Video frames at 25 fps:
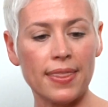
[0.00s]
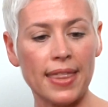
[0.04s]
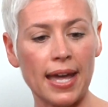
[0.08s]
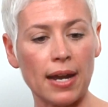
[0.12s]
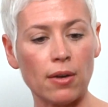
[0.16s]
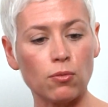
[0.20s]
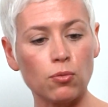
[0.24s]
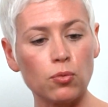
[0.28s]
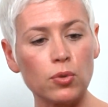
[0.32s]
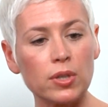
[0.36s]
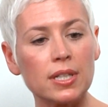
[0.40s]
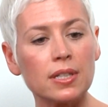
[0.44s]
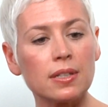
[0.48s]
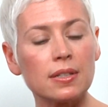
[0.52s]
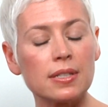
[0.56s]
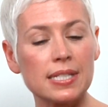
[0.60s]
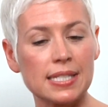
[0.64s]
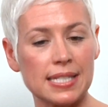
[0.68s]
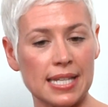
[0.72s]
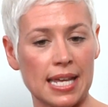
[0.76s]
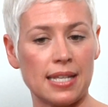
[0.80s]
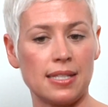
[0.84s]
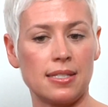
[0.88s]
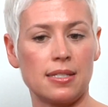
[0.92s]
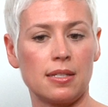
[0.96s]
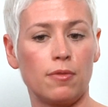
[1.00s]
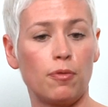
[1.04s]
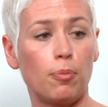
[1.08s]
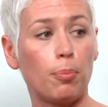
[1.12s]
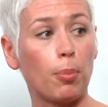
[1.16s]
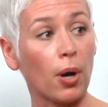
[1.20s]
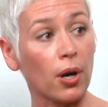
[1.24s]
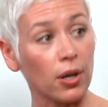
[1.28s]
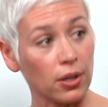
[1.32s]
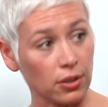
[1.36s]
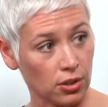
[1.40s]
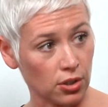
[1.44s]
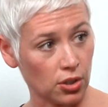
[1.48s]
that real sense of
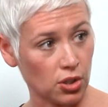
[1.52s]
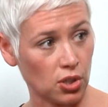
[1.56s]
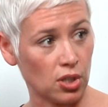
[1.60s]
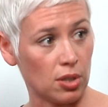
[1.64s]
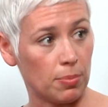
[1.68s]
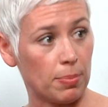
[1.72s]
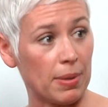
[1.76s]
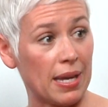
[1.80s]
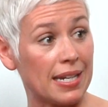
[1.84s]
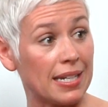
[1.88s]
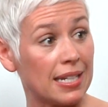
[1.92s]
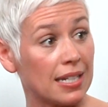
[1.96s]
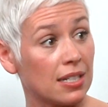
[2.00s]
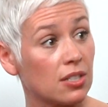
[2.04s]
partnership and